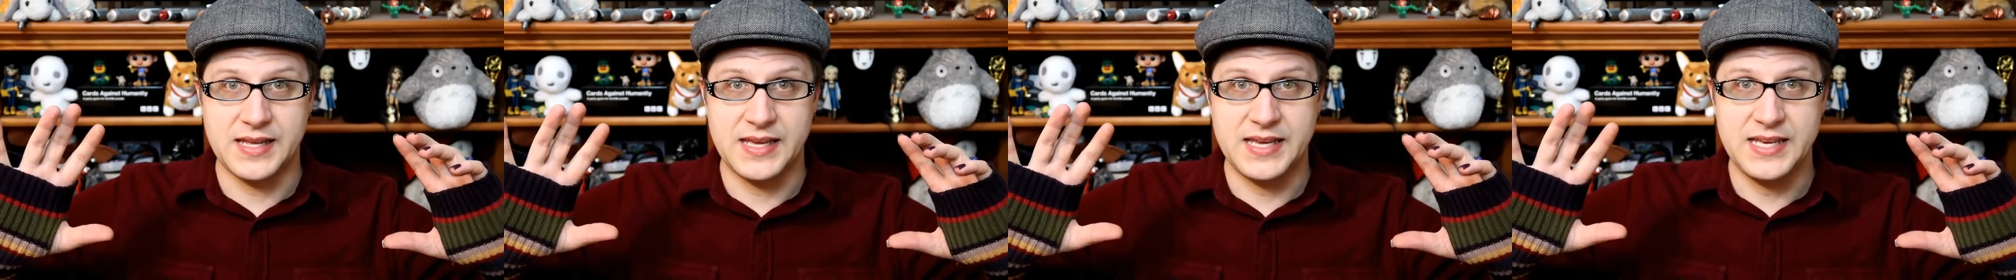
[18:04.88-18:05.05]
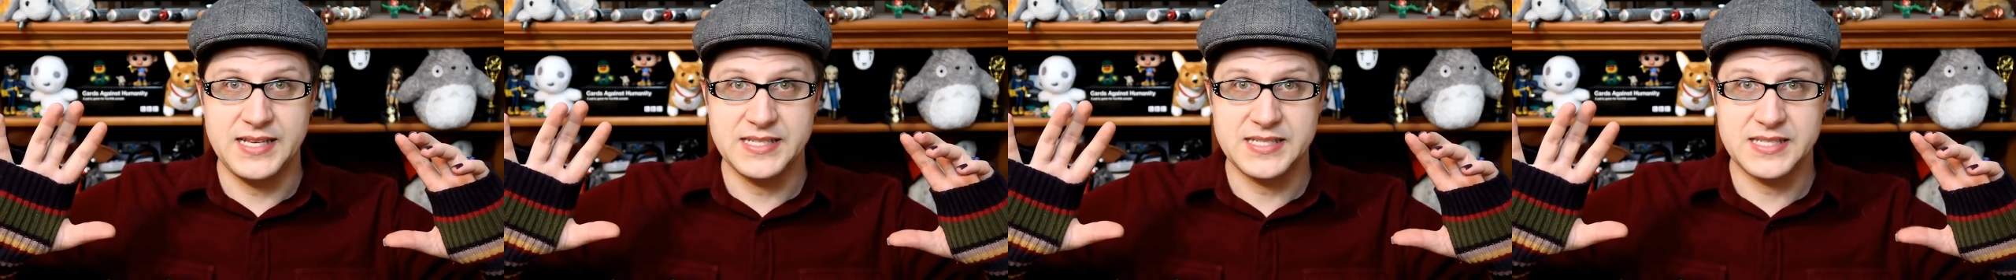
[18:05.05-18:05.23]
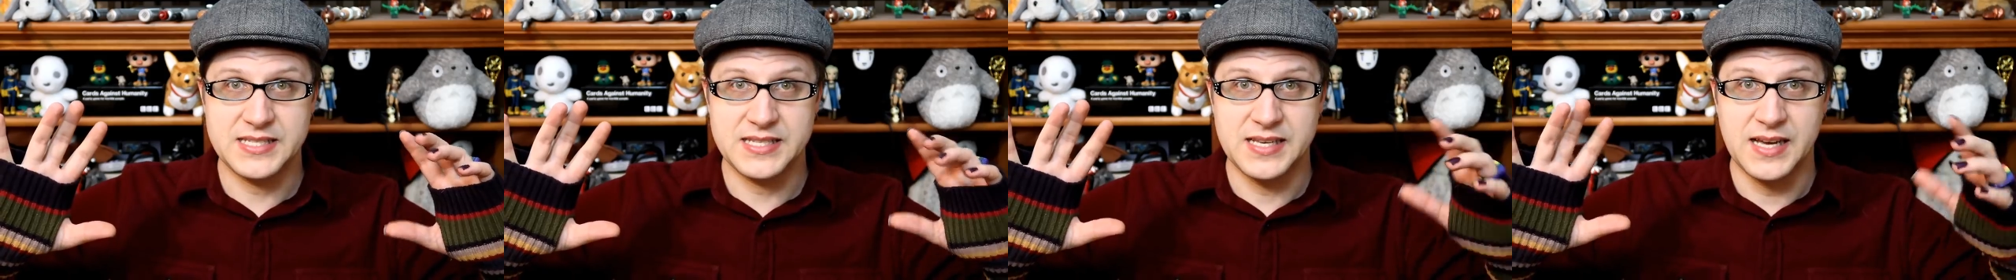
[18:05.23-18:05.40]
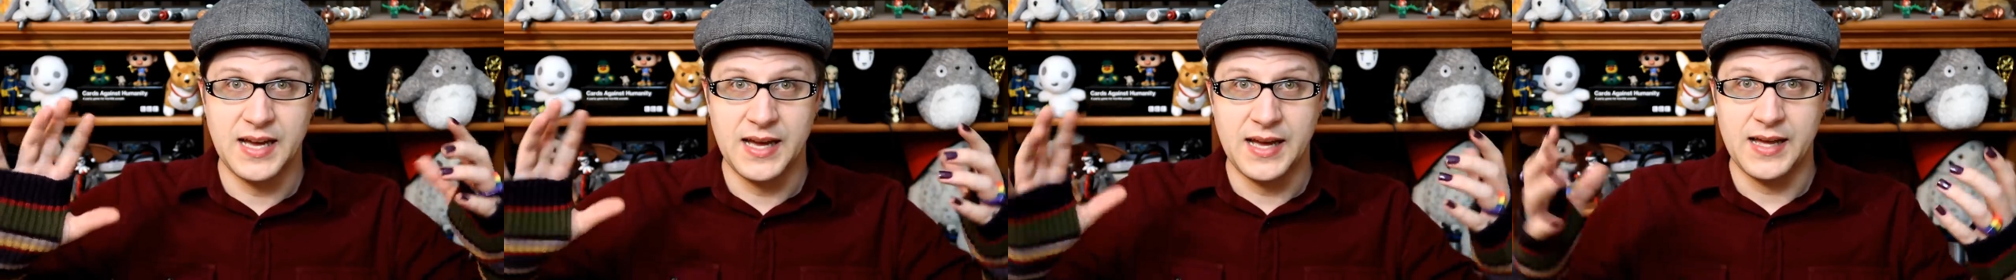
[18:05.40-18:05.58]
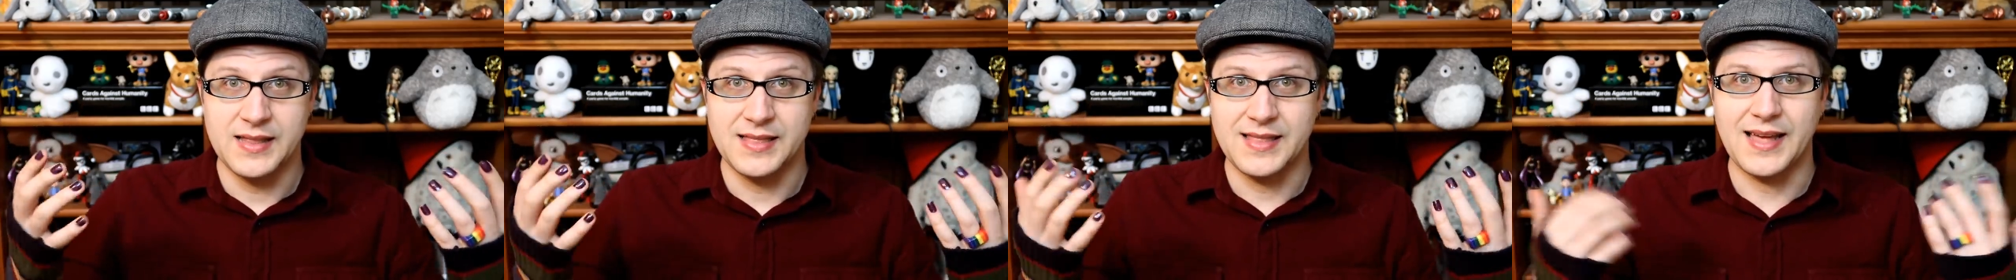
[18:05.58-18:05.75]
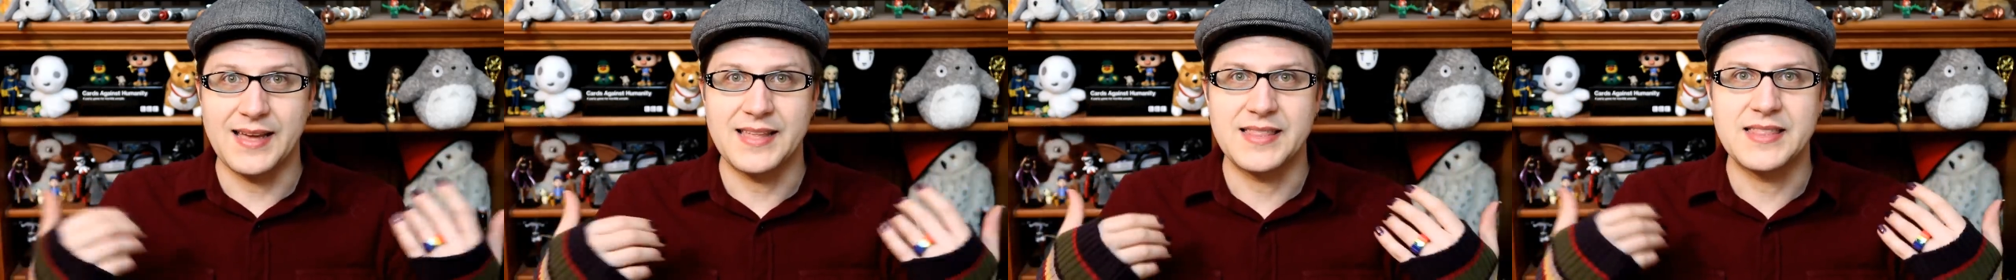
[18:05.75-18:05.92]
he's,
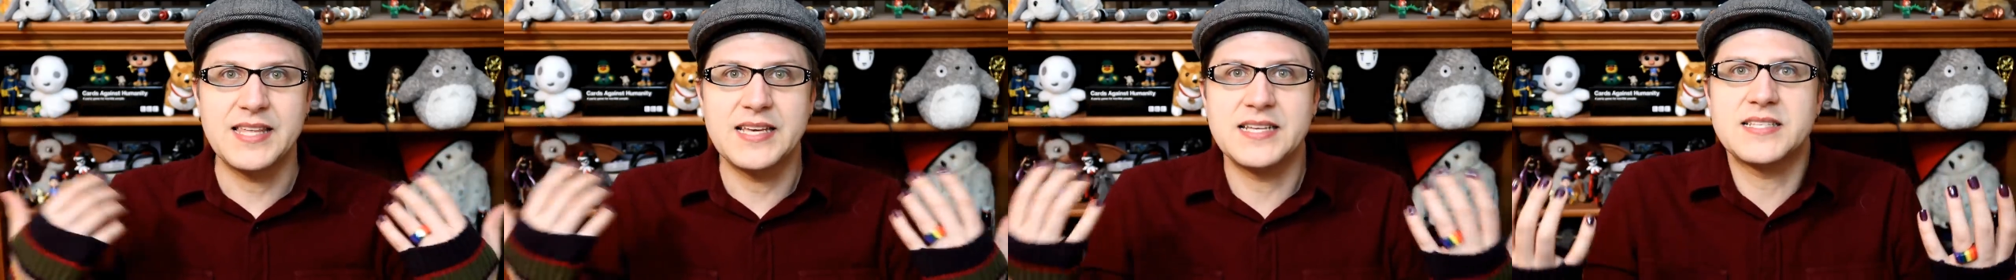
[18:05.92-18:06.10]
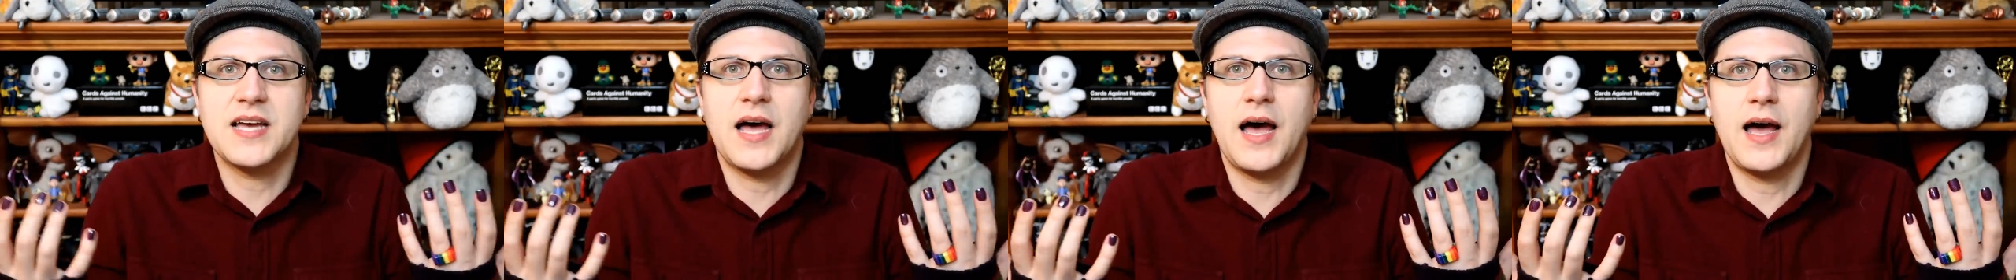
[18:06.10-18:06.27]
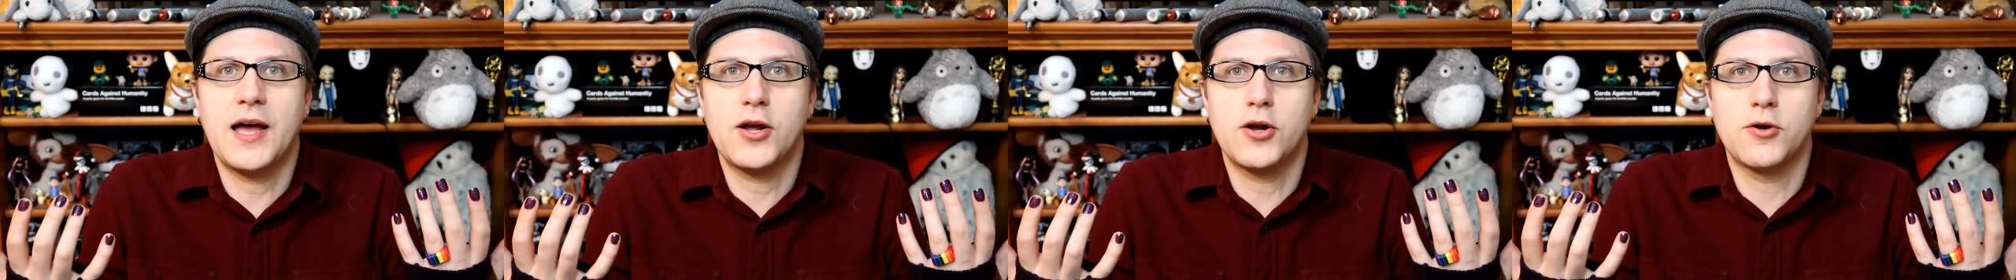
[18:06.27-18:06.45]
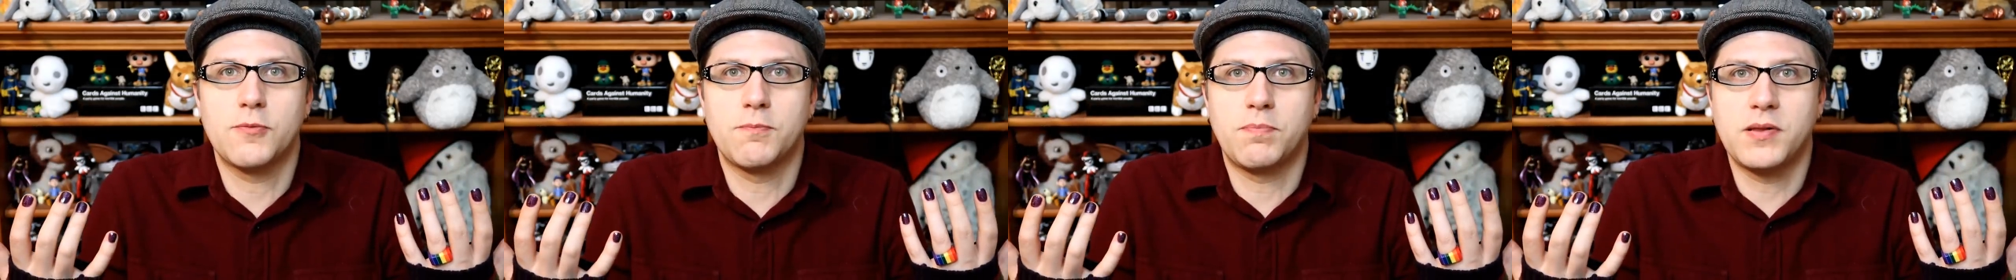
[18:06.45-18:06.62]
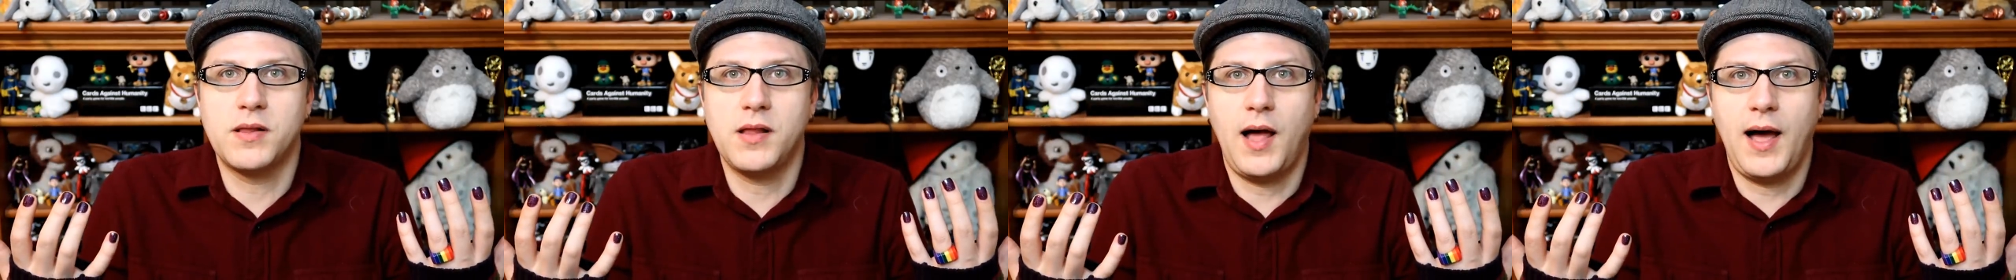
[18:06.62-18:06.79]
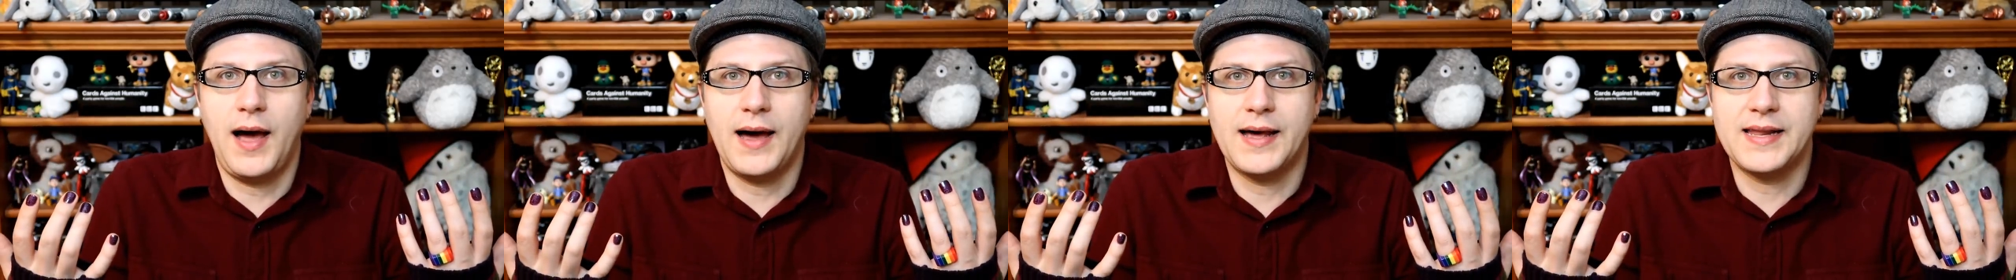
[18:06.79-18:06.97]
like, the entire
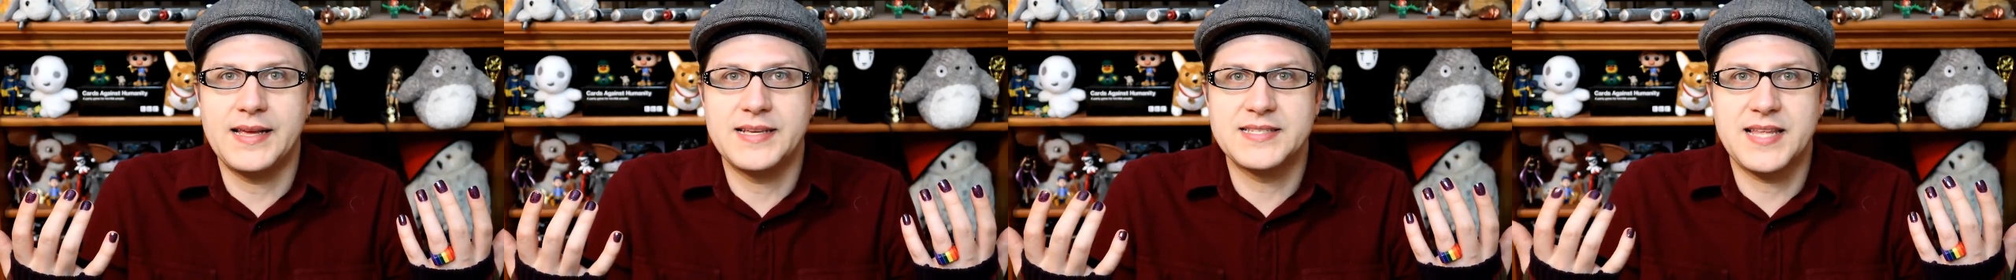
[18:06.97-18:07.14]
plot